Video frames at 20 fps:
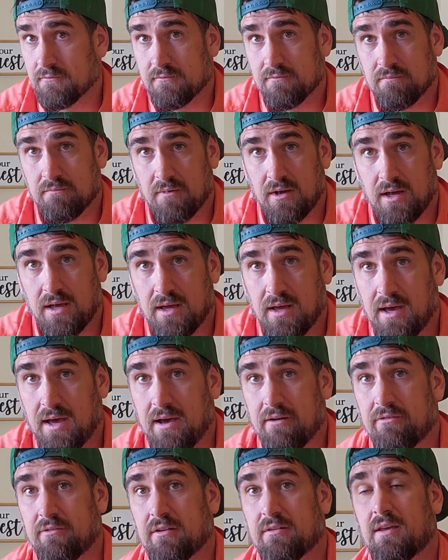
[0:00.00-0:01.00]
might
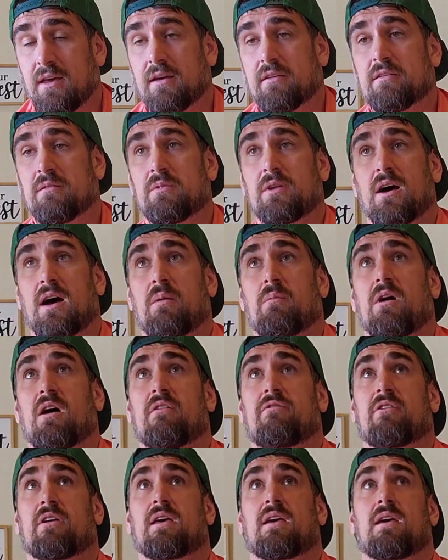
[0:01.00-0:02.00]
have to take some time
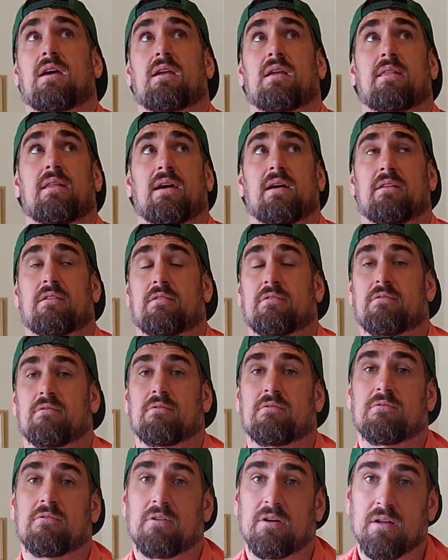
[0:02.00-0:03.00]
off again, and that's
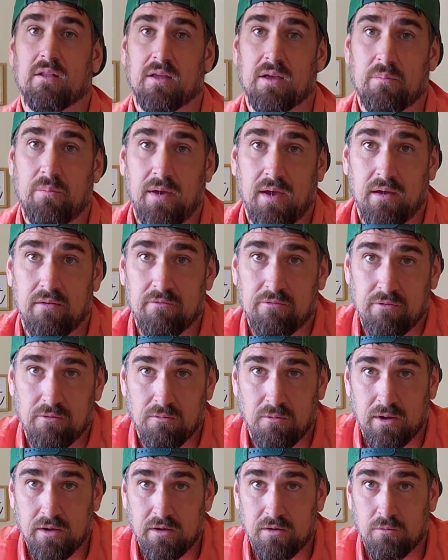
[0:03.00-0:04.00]
really painful
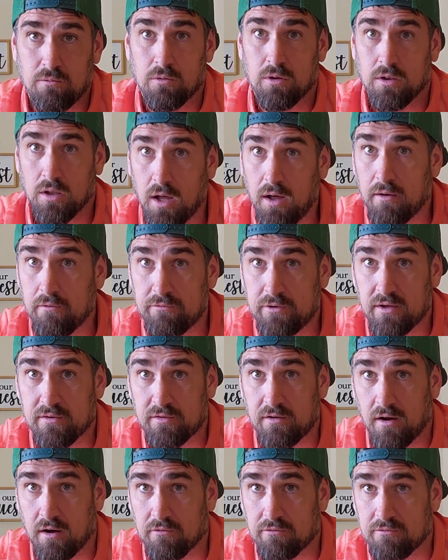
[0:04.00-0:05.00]
when you love disc
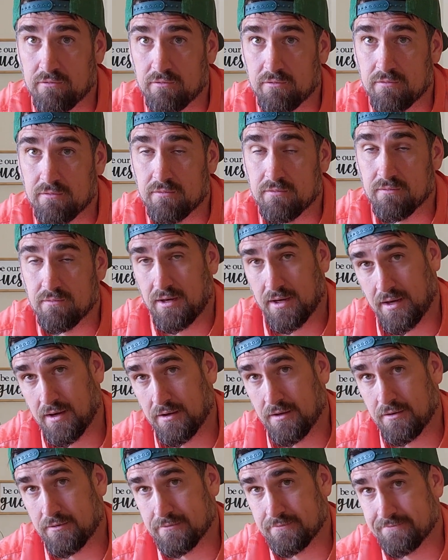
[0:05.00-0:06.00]
golf, like I
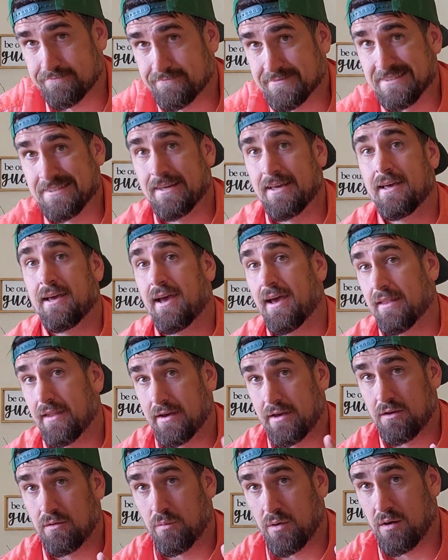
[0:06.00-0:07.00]
do, and
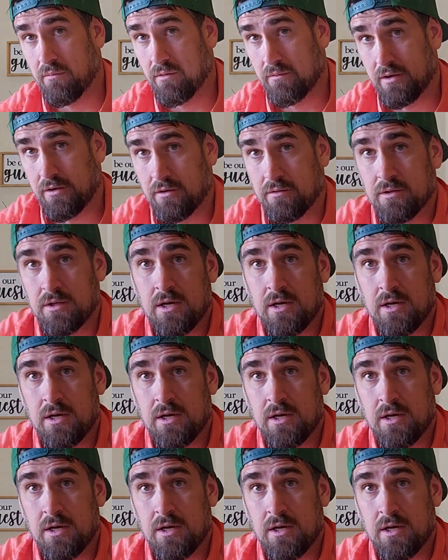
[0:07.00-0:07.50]
like you probably do.